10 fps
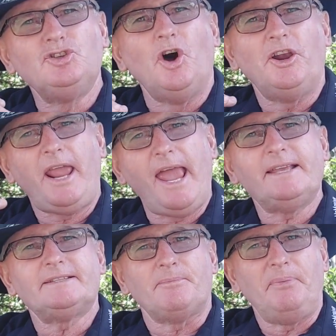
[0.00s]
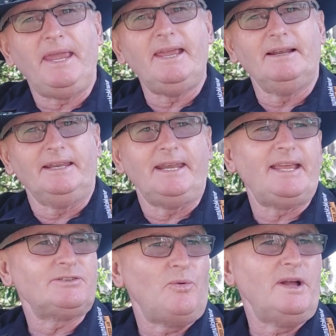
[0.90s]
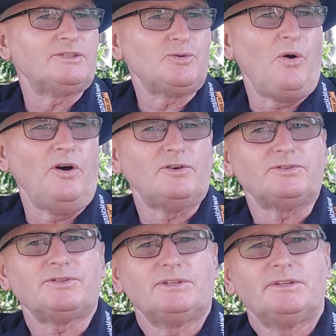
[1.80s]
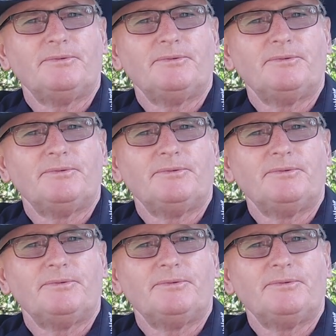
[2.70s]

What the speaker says: not as appealing as it once was.